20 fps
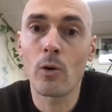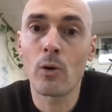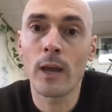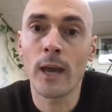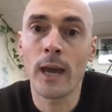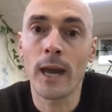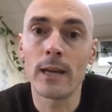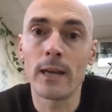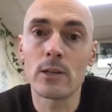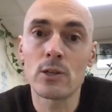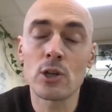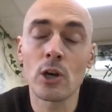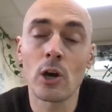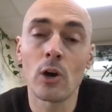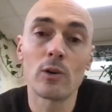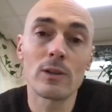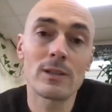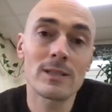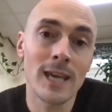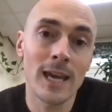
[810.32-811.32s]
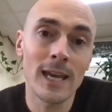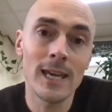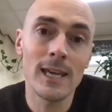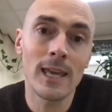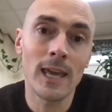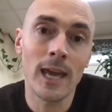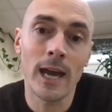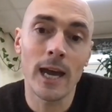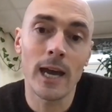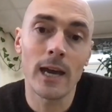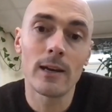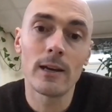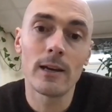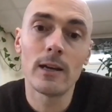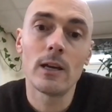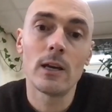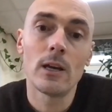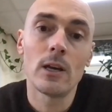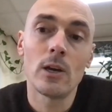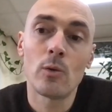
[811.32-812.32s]
Okay, so take care.
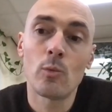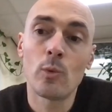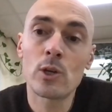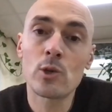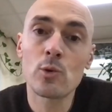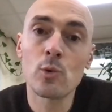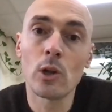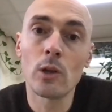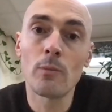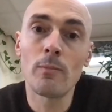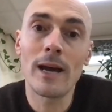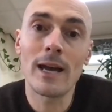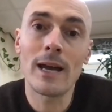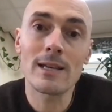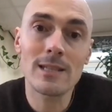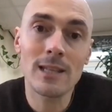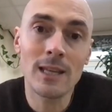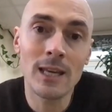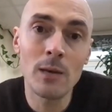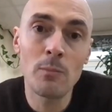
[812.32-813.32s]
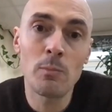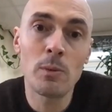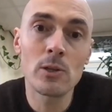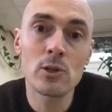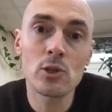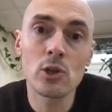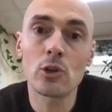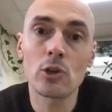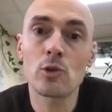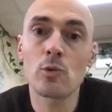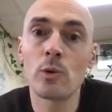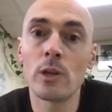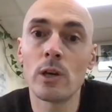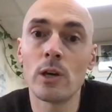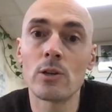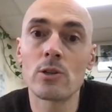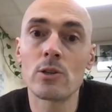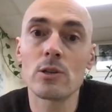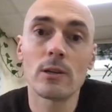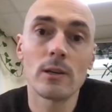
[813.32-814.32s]
Wish you all the best. Keep in touch with
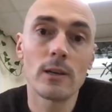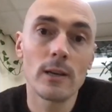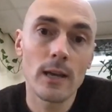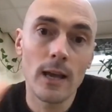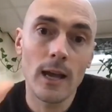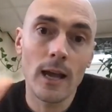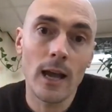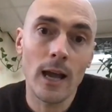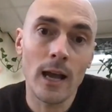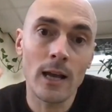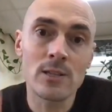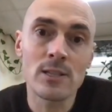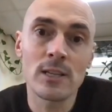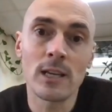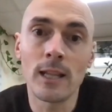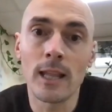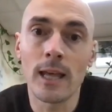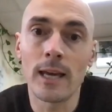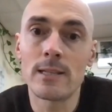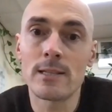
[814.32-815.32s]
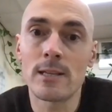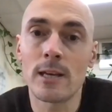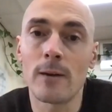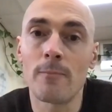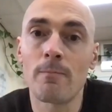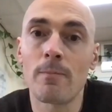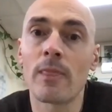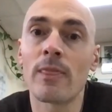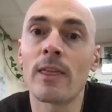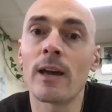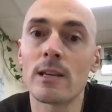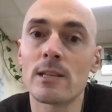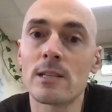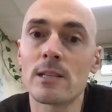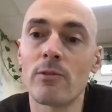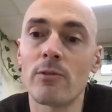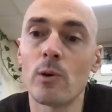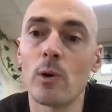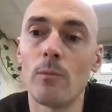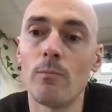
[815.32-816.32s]
us. I'll see you later. Thanks,
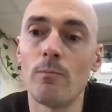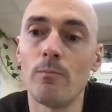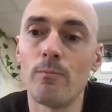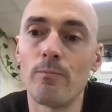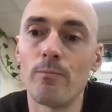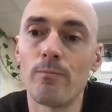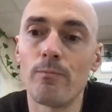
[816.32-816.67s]
everyone.